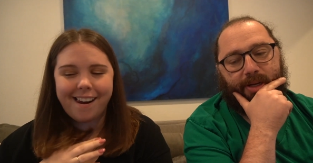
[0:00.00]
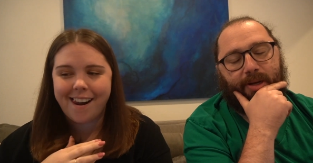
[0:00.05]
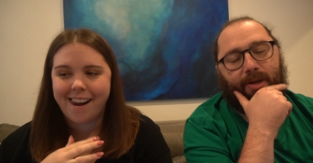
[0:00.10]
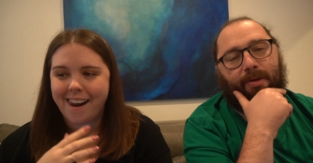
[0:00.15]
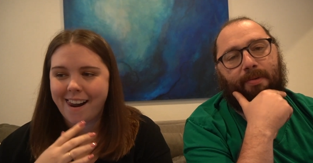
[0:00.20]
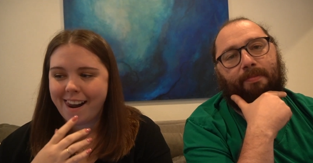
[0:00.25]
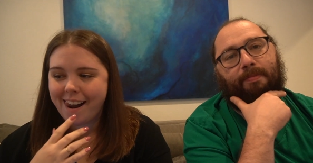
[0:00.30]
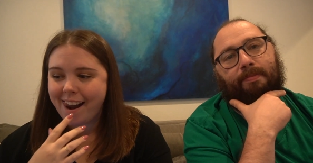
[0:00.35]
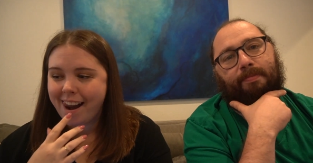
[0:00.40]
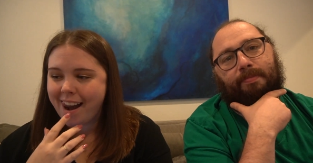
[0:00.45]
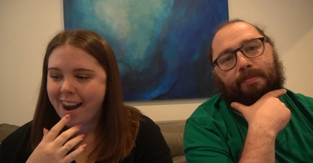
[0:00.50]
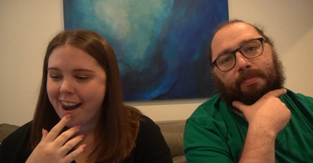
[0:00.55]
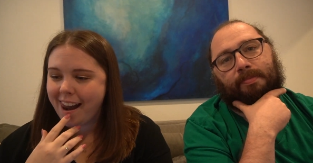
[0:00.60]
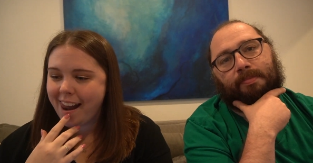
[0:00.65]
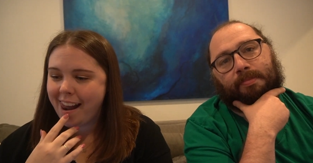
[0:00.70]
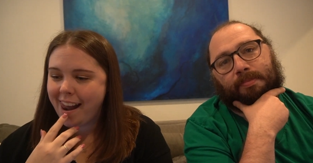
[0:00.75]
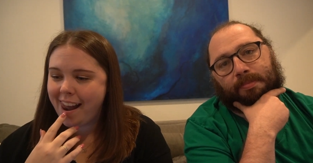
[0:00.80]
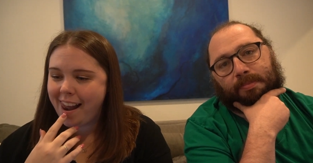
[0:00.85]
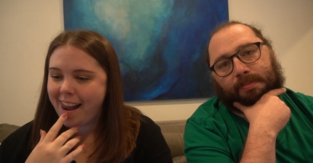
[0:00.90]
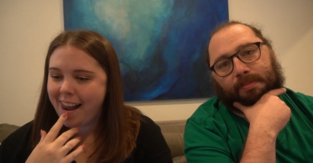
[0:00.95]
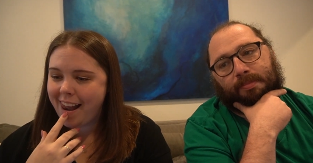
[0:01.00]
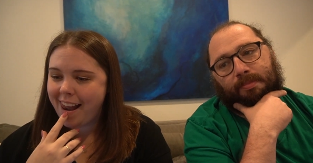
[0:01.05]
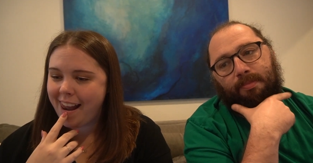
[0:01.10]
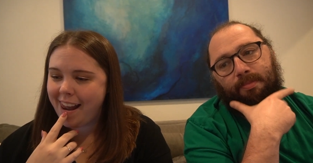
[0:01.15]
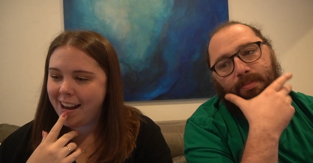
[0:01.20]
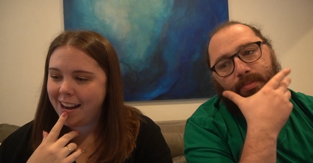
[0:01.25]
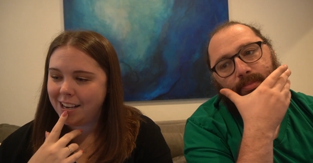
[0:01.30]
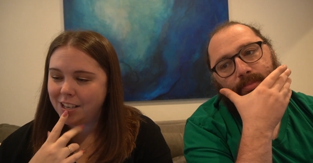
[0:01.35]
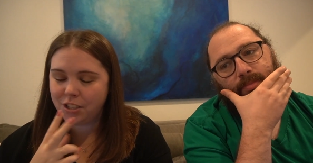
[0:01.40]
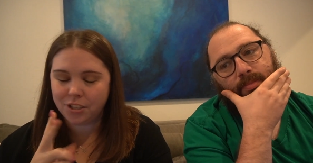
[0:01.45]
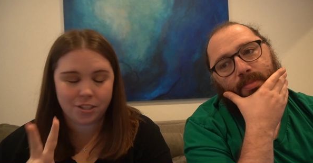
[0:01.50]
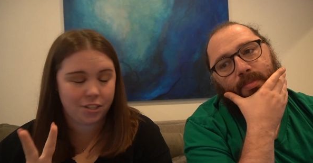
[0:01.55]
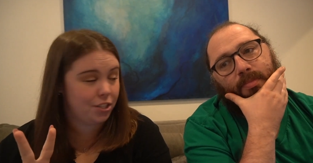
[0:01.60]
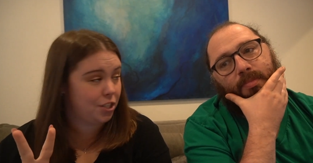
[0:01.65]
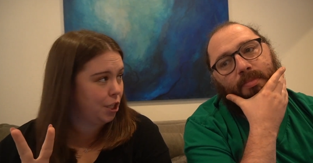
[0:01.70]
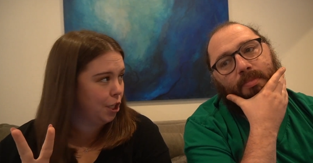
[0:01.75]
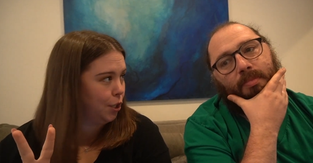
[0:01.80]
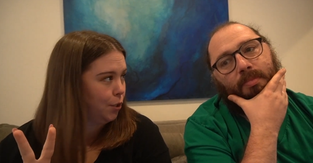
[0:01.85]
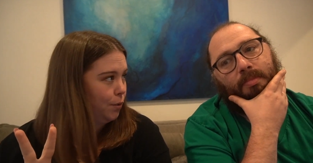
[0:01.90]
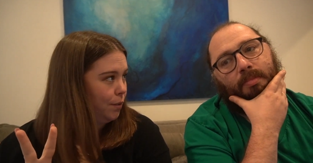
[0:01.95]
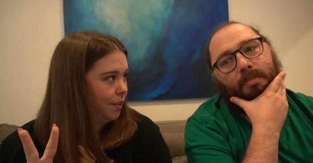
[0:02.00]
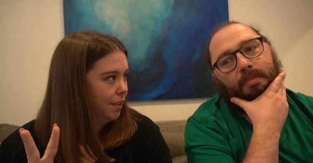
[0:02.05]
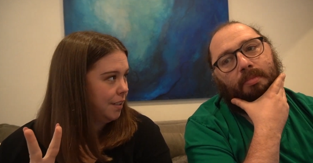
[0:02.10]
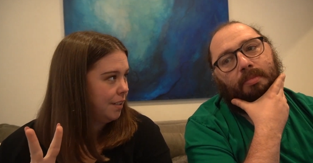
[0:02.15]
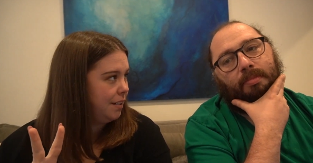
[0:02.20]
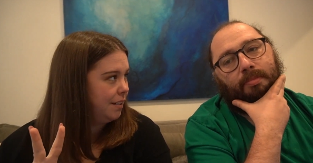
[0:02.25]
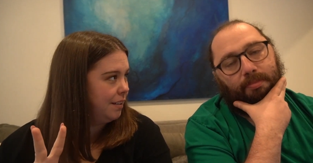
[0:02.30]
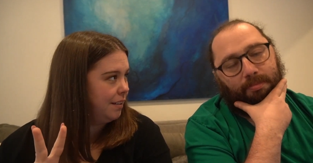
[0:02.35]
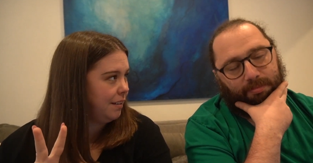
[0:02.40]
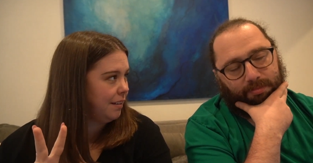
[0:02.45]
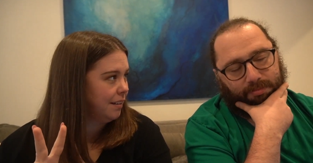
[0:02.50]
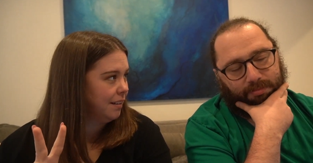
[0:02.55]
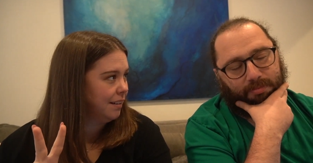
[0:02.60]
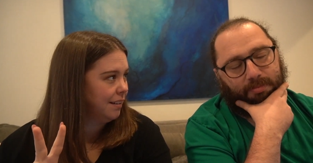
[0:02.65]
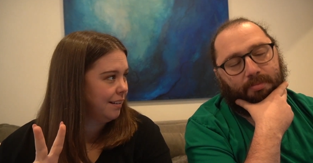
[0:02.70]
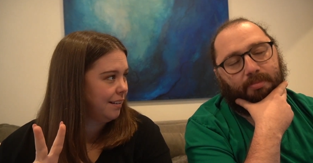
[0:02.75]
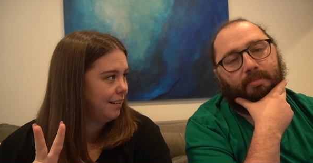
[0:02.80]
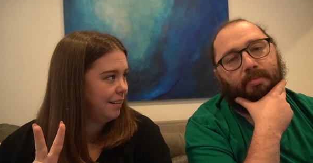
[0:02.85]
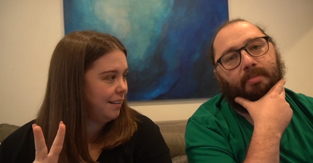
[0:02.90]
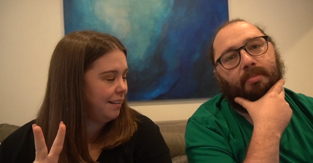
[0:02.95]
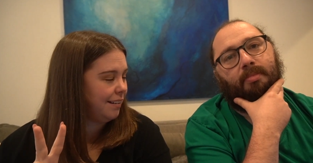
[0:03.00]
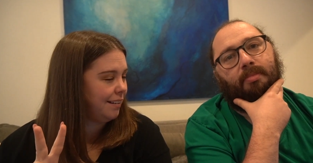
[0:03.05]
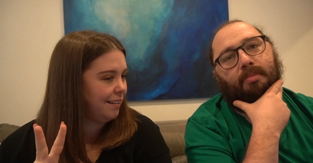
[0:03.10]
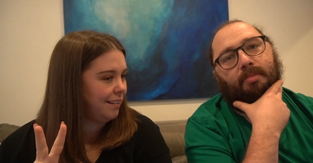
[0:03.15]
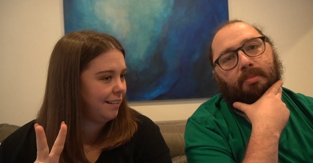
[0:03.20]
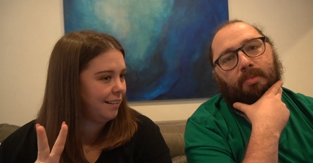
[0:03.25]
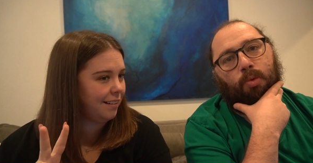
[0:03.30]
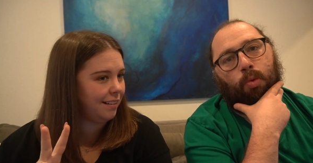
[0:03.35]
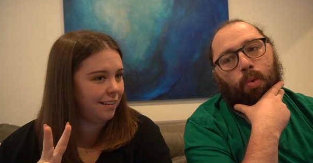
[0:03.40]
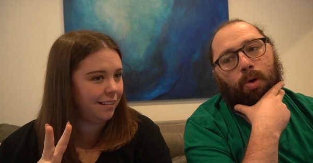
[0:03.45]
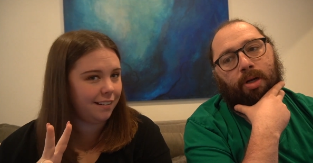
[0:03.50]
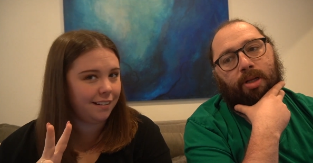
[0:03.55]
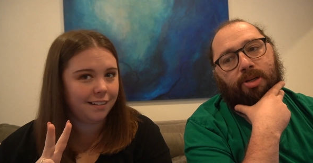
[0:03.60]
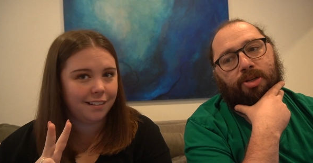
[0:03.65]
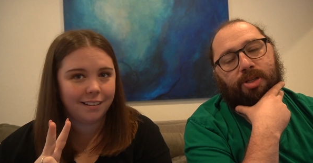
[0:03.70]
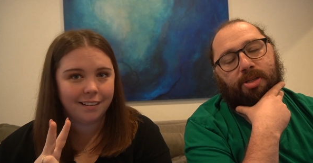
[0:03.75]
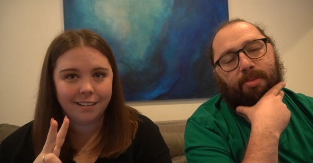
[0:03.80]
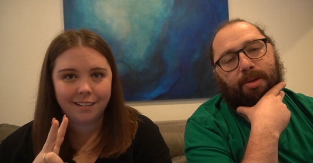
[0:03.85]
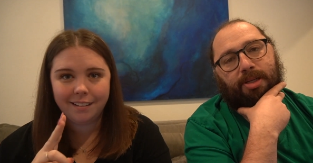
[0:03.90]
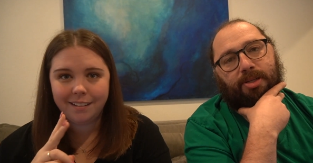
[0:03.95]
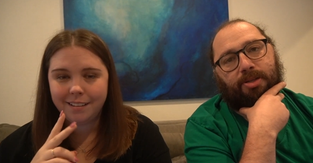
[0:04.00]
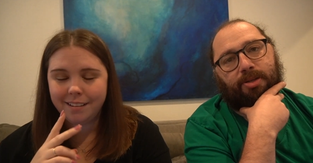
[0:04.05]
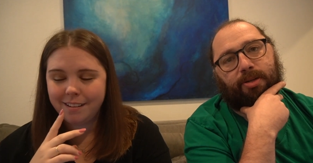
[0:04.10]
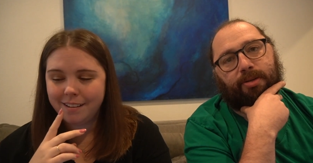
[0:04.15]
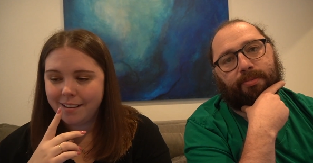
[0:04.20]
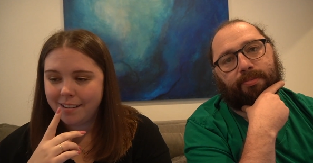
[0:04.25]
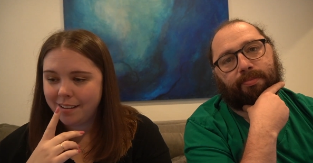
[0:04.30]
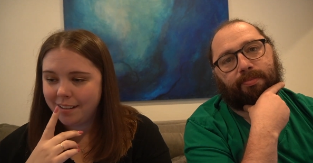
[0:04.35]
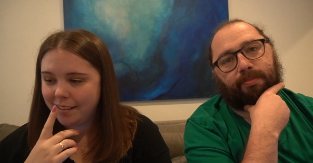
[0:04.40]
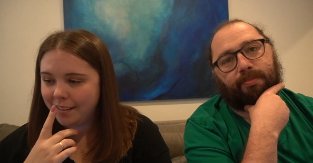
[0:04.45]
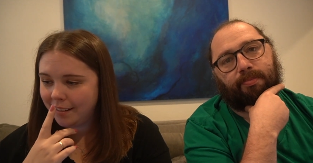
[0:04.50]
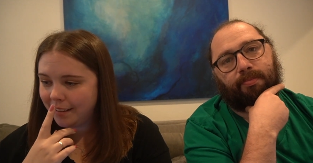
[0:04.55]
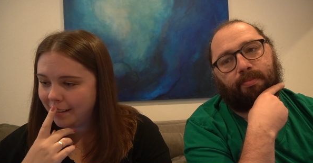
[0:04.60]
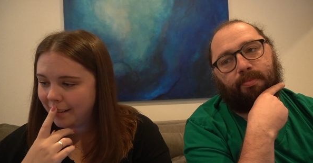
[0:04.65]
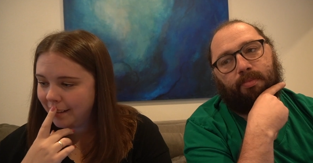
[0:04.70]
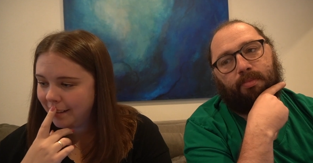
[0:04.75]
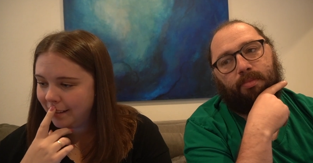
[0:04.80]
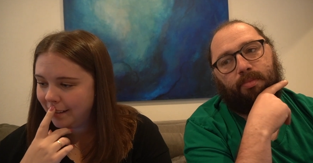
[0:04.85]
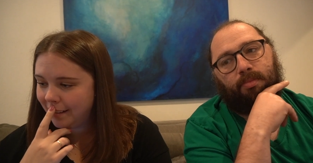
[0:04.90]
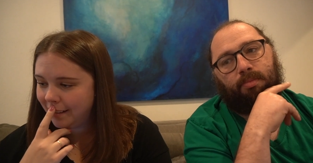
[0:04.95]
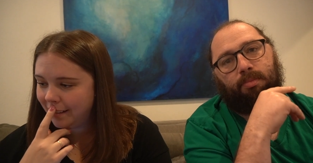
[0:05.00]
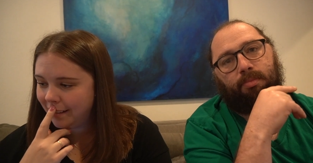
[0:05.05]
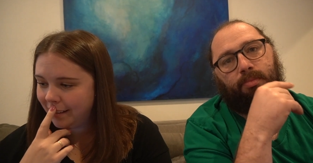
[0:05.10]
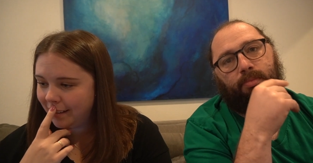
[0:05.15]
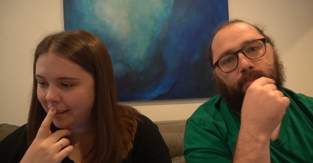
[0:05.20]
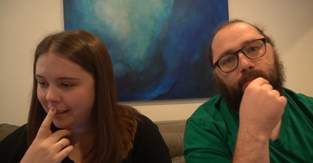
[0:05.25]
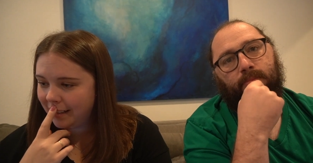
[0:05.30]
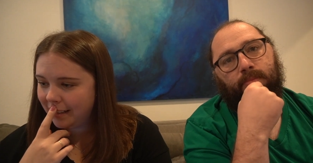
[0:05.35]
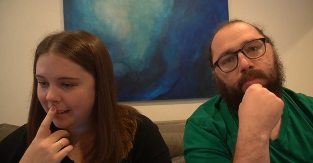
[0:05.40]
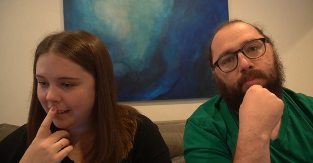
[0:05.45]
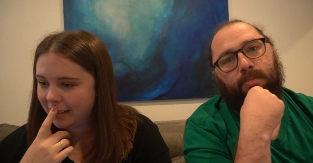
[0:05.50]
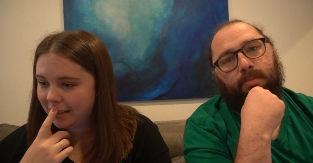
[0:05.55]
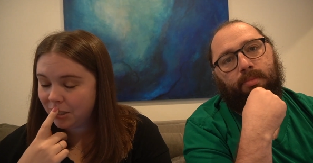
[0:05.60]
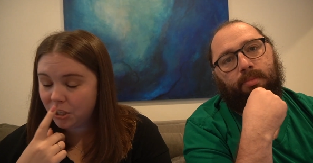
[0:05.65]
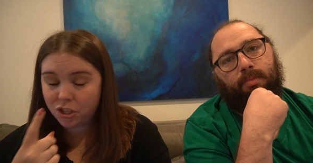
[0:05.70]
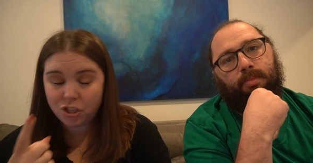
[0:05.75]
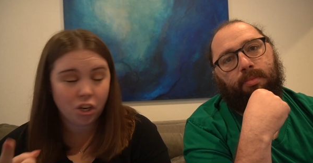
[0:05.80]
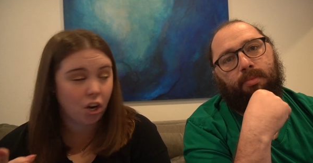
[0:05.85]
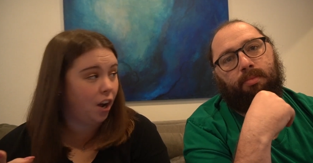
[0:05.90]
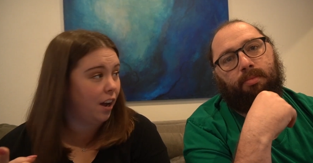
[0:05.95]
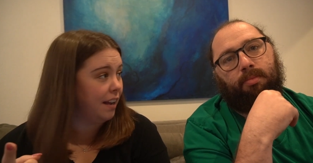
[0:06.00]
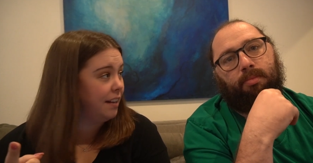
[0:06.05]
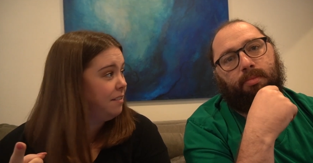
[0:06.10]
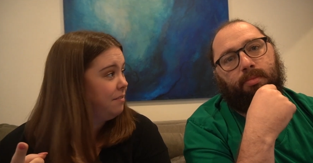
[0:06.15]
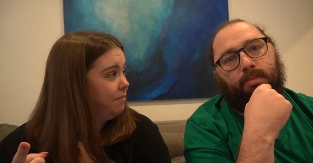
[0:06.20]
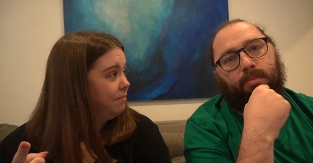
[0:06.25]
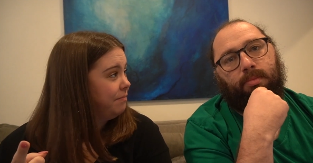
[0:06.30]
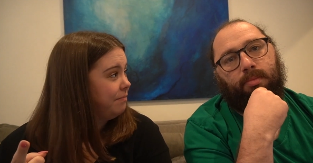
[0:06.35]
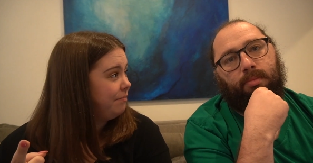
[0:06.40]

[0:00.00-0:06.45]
Speaker 1: year.
Speaker 2: Just 2? Mm-hmm.
Speaker 1: 1 each semester.
Speaker 2: Sean.